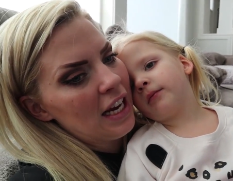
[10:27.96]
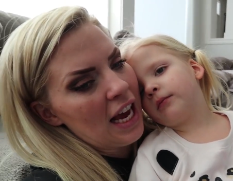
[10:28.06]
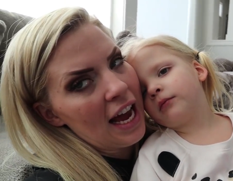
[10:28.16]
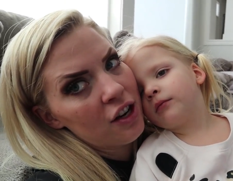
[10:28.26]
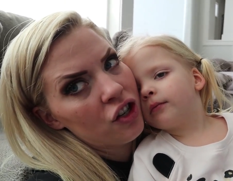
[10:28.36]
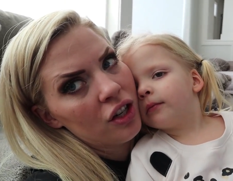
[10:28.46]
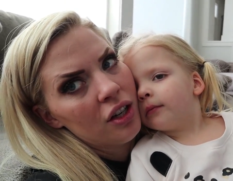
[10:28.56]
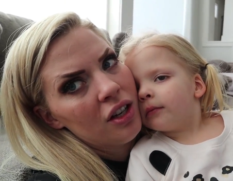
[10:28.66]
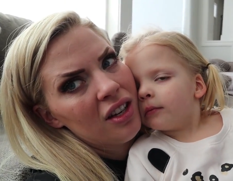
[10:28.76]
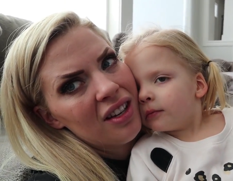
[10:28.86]
Speaker 1: Nanny Ash?
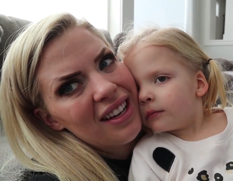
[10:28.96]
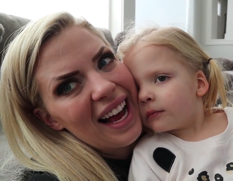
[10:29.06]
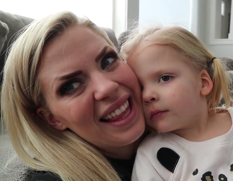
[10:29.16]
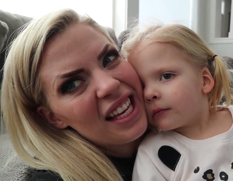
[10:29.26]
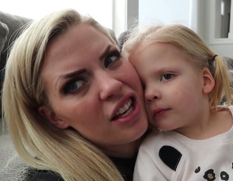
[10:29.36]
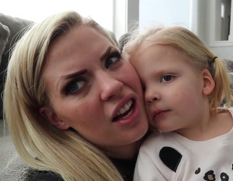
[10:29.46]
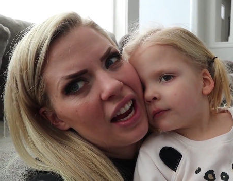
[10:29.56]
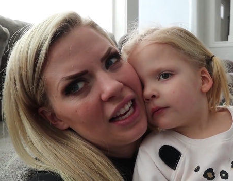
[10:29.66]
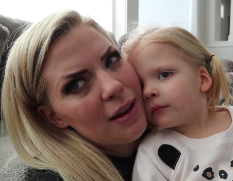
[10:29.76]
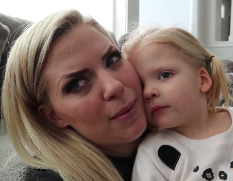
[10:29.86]
I think you
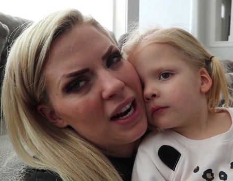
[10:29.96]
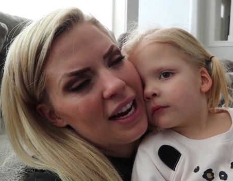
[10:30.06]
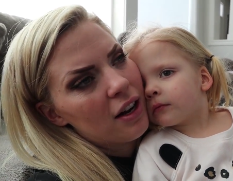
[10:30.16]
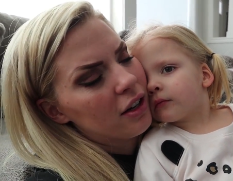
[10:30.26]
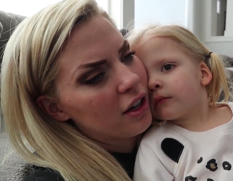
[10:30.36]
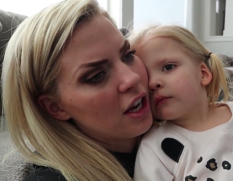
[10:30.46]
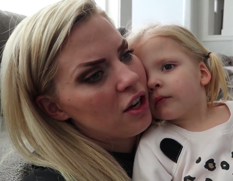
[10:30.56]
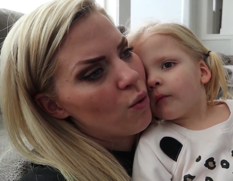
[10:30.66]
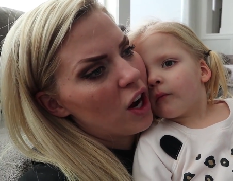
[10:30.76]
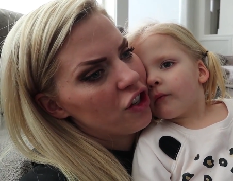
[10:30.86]
gotta keep an eye on her.
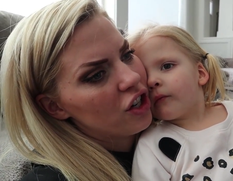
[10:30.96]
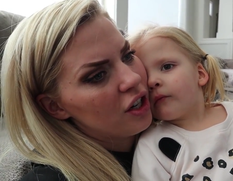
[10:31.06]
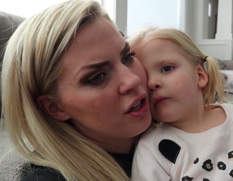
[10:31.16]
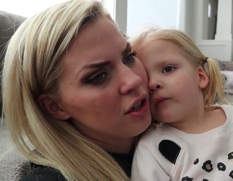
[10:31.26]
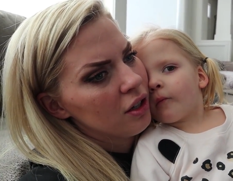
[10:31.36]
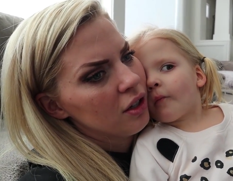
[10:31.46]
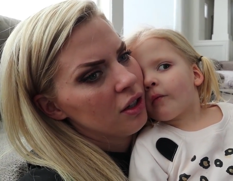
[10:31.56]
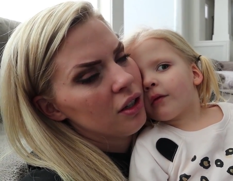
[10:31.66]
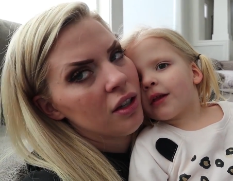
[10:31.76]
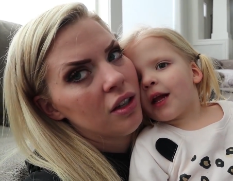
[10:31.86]
Can you watch her?
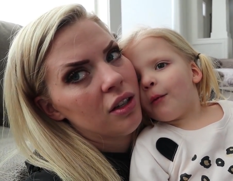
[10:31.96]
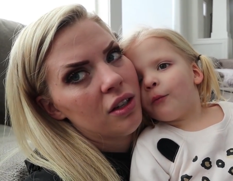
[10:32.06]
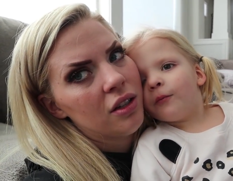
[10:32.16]
No.